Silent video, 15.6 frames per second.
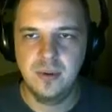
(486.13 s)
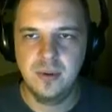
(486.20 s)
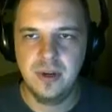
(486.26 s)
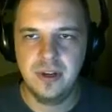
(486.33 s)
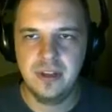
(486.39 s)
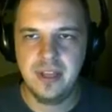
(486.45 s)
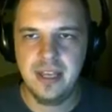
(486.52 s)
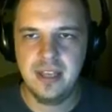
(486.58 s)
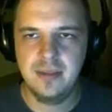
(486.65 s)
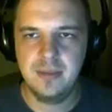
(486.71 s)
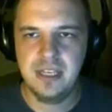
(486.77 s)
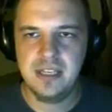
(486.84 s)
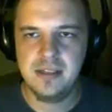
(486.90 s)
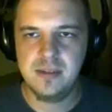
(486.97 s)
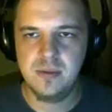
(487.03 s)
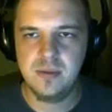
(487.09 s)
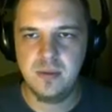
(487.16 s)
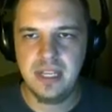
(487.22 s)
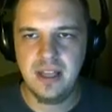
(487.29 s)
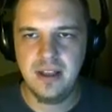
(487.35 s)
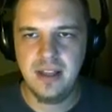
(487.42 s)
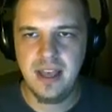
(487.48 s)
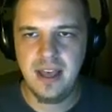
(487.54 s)
Where are the enemies?
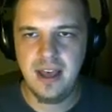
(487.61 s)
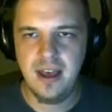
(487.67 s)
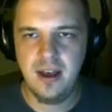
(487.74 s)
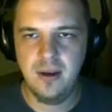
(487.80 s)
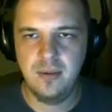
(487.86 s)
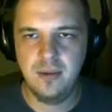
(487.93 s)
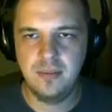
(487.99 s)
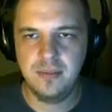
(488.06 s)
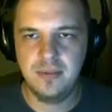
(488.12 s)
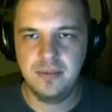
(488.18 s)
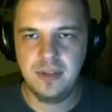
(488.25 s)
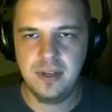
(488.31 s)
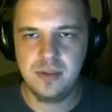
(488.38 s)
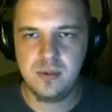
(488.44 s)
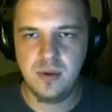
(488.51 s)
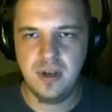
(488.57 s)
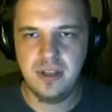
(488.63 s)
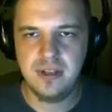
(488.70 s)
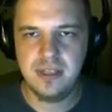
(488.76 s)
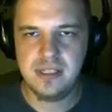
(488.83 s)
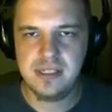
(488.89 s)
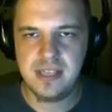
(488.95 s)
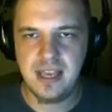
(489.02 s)
We don't know! There's
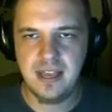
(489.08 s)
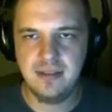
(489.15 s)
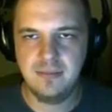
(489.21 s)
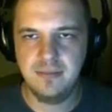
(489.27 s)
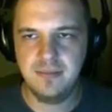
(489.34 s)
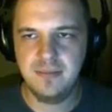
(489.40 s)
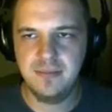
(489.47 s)
one. He's dead.